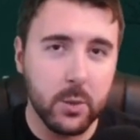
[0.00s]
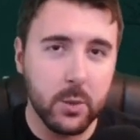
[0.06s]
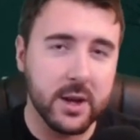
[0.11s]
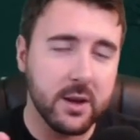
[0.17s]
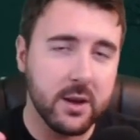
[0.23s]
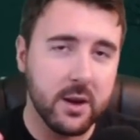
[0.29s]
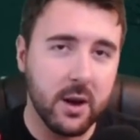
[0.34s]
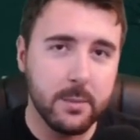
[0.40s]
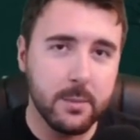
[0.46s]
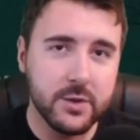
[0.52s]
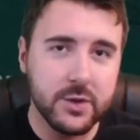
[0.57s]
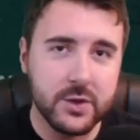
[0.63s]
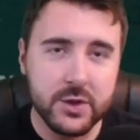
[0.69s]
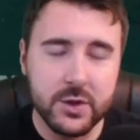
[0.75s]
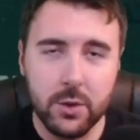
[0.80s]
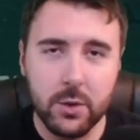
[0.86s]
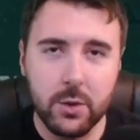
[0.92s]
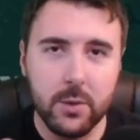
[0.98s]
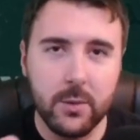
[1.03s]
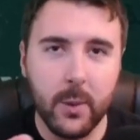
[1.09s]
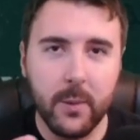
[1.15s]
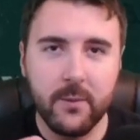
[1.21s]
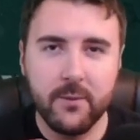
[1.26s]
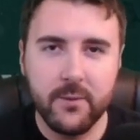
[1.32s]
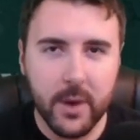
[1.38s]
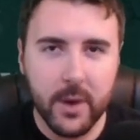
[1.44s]
When it comes
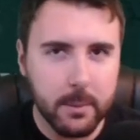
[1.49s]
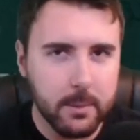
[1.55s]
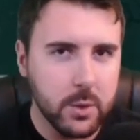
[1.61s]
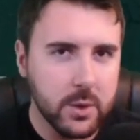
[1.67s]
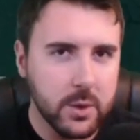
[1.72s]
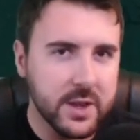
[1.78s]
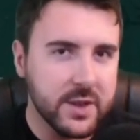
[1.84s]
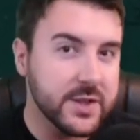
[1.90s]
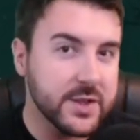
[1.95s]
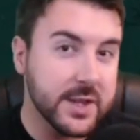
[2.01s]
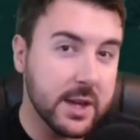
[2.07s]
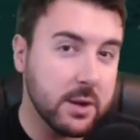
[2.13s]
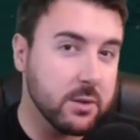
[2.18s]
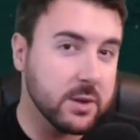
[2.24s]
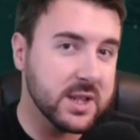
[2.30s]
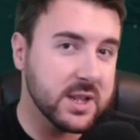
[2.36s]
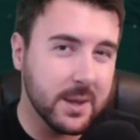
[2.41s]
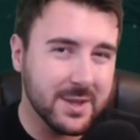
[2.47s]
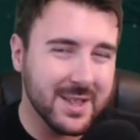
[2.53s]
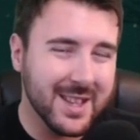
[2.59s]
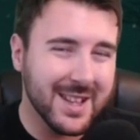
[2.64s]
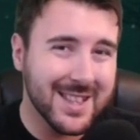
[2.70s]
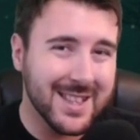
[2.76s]
to FUMBBL and secret teams,